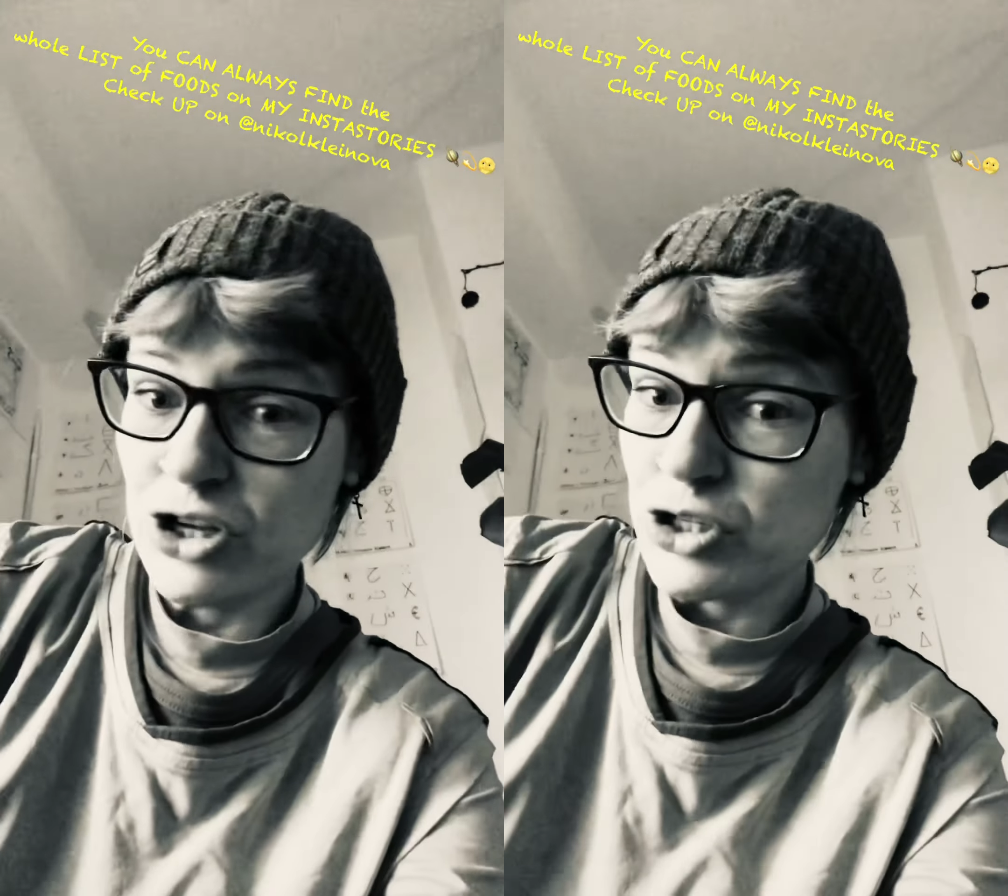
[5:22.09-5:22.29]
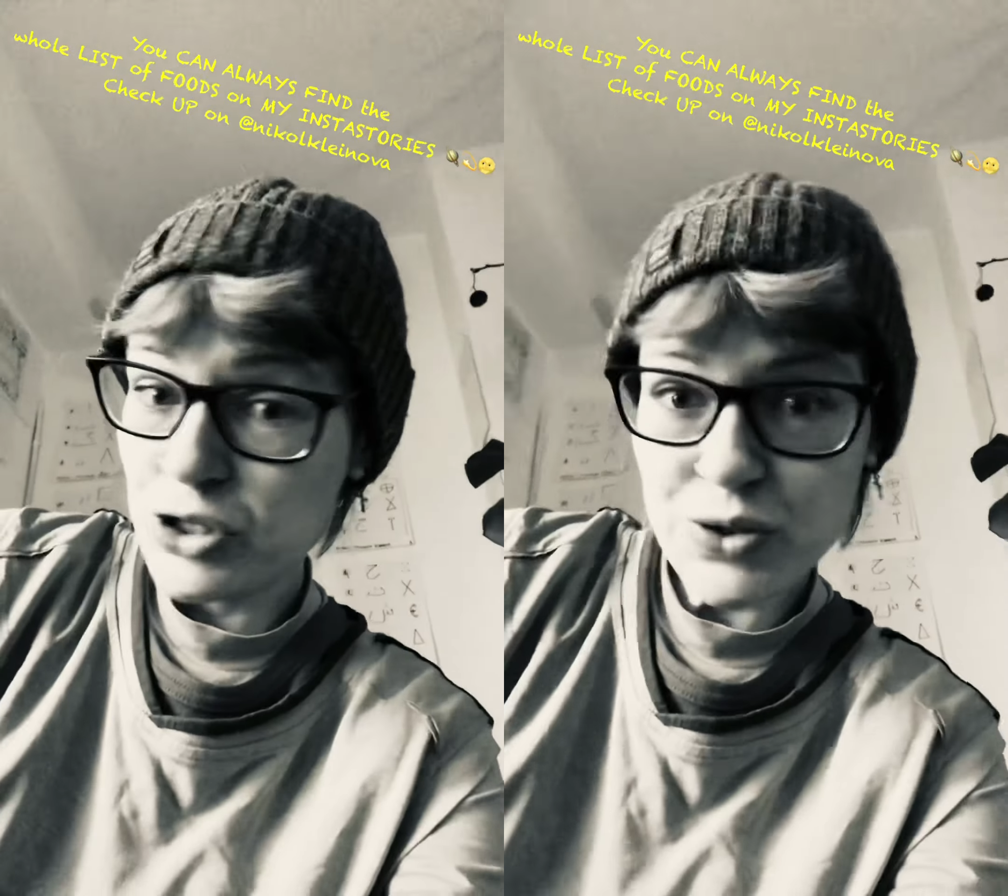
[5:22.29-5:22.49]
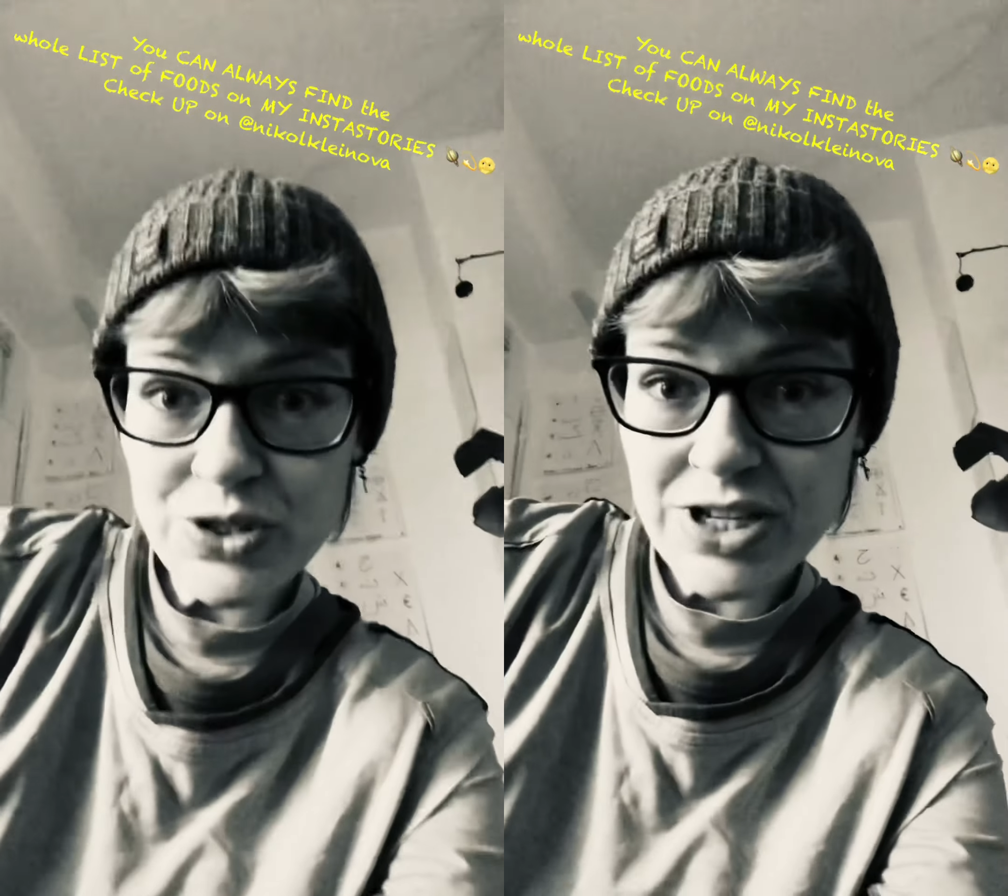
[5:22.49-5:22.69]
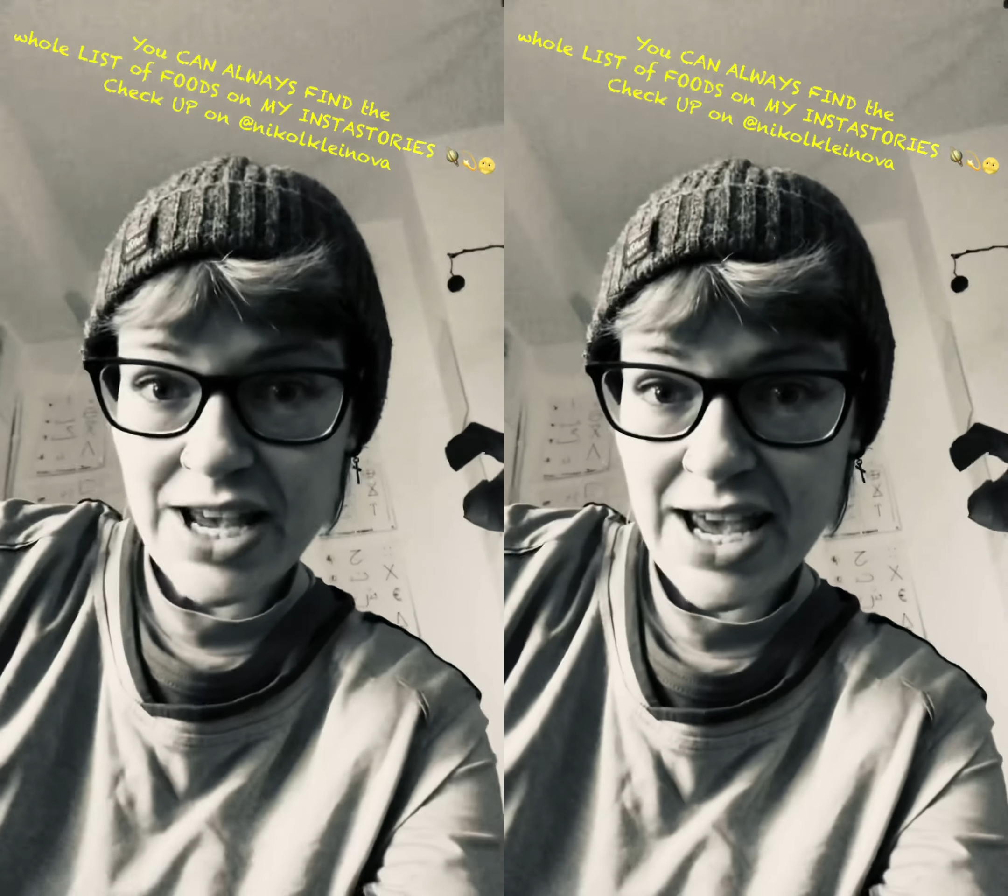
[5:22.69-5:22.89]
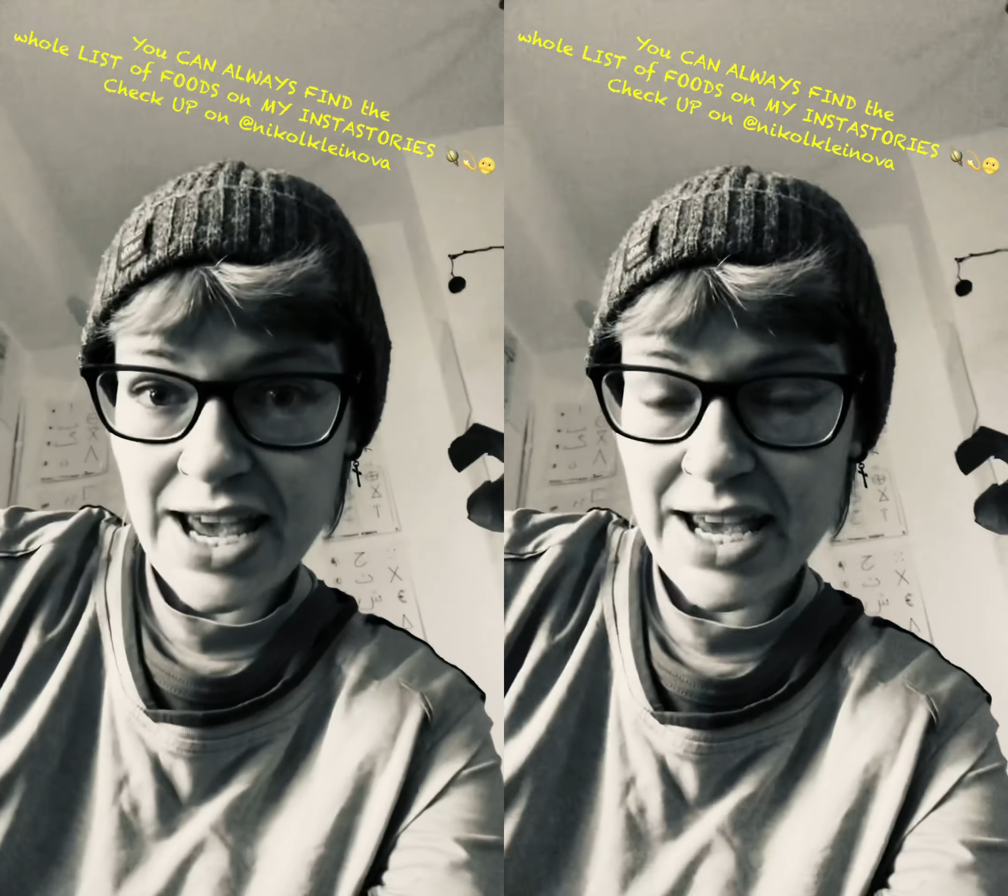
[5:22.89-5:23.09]

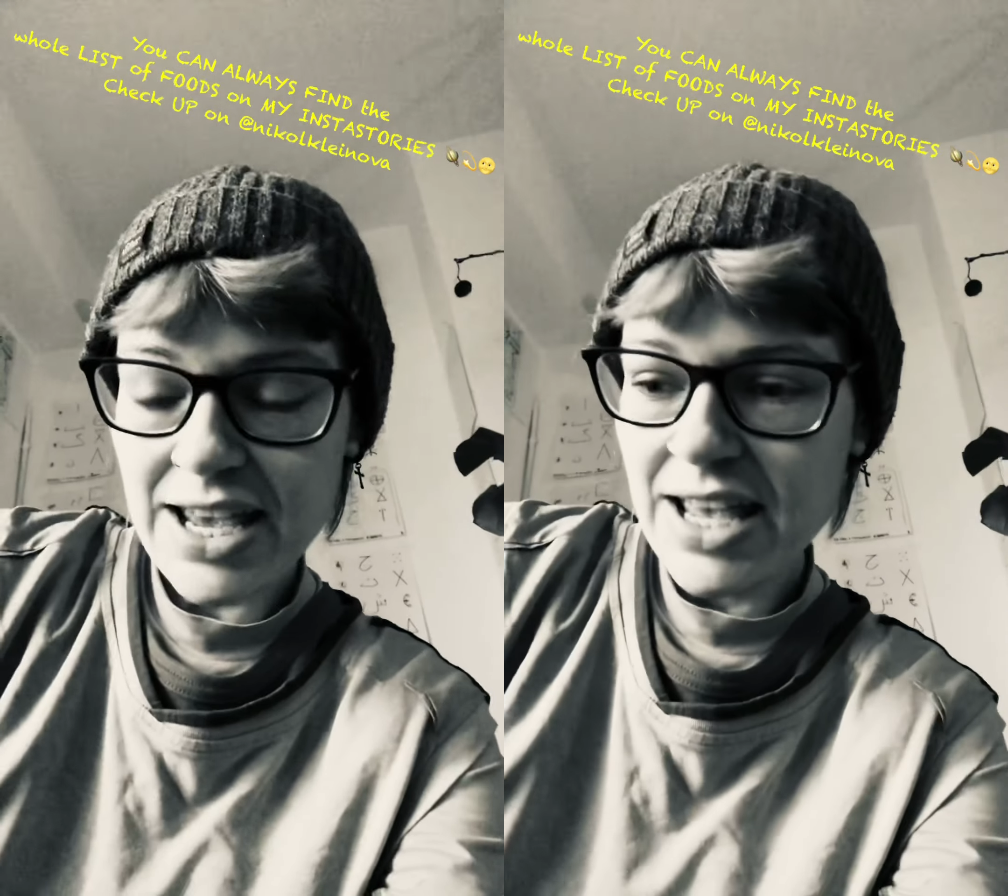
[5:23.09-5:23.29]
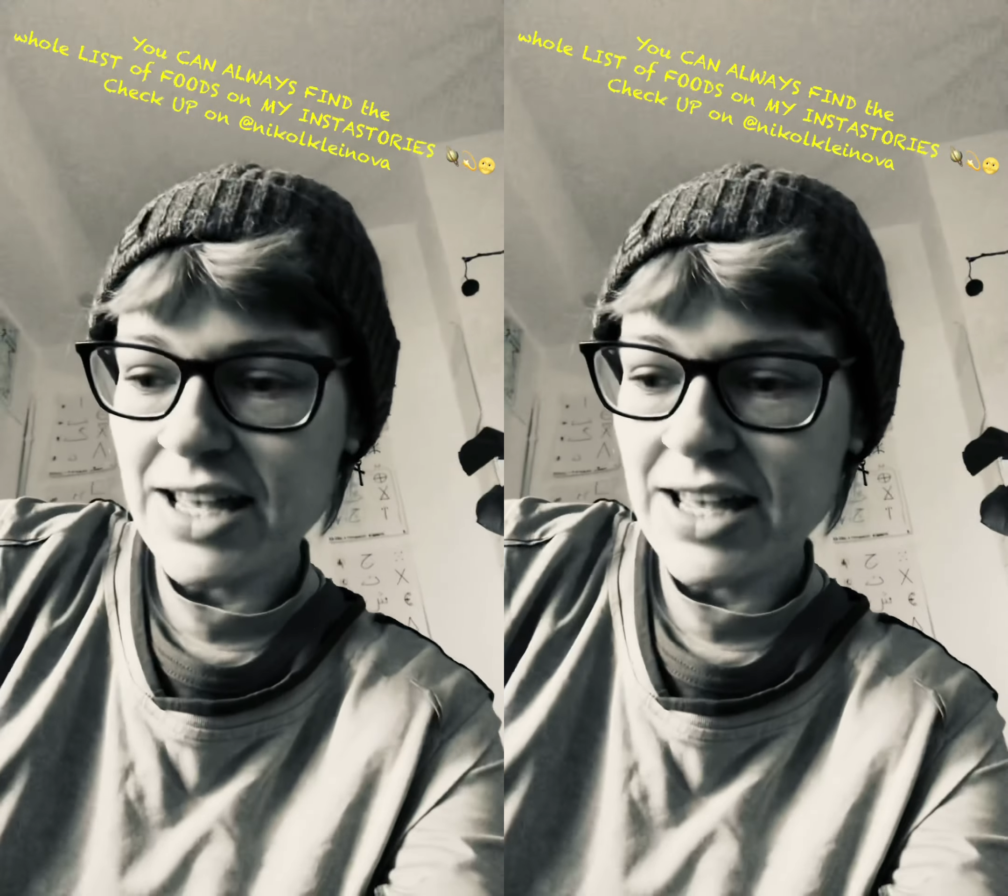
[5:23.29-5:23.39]
Tuesday.